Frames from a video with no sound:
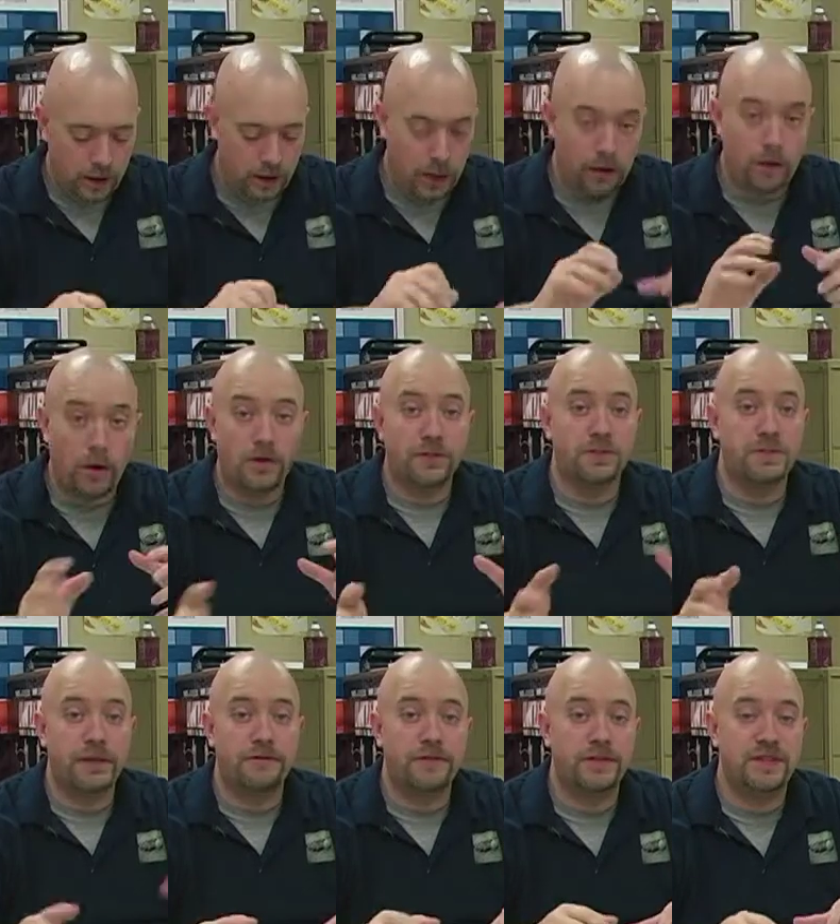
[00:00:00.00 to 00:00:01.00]
Now, there are some
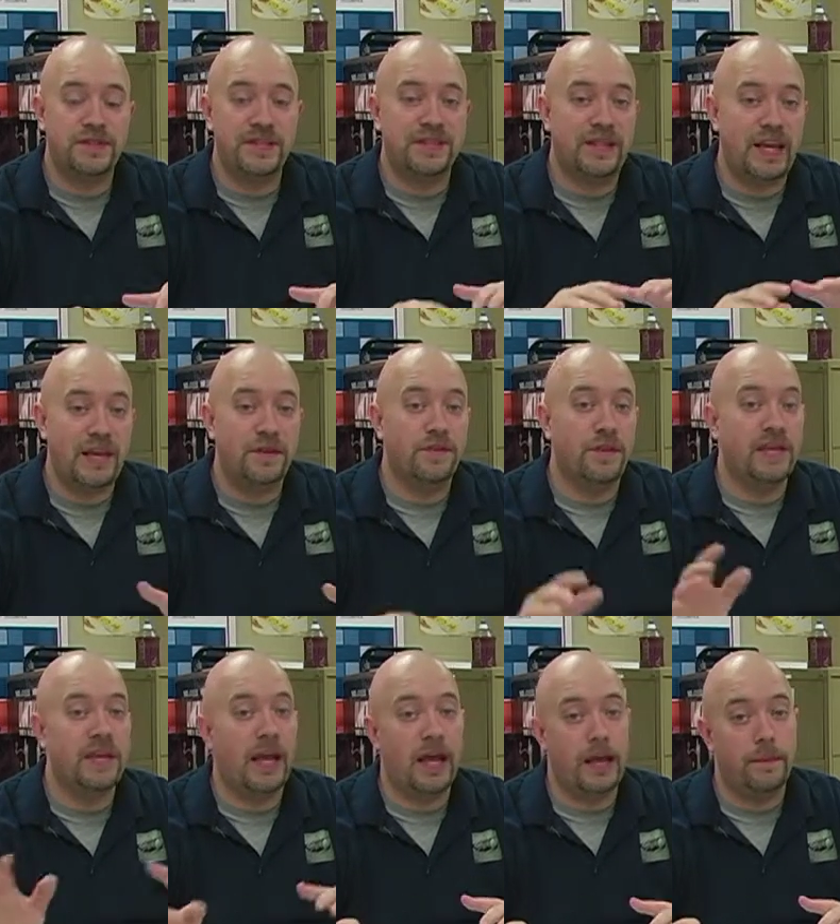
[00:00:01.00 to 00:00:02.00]
differences at the end of the
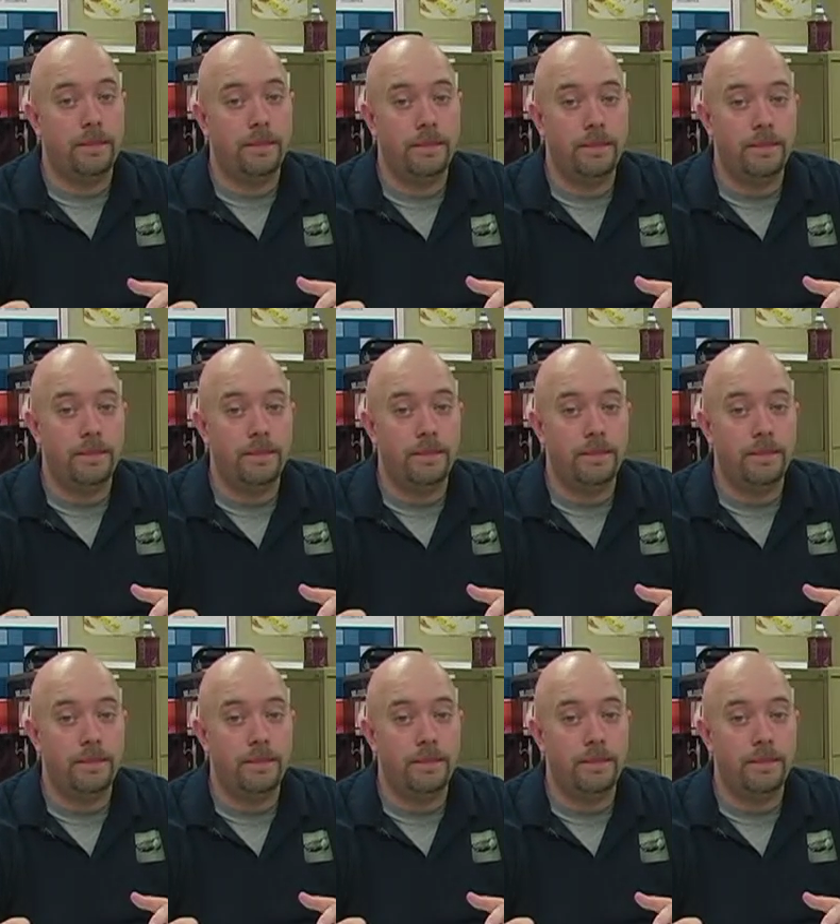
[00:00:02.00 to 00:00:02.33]
game.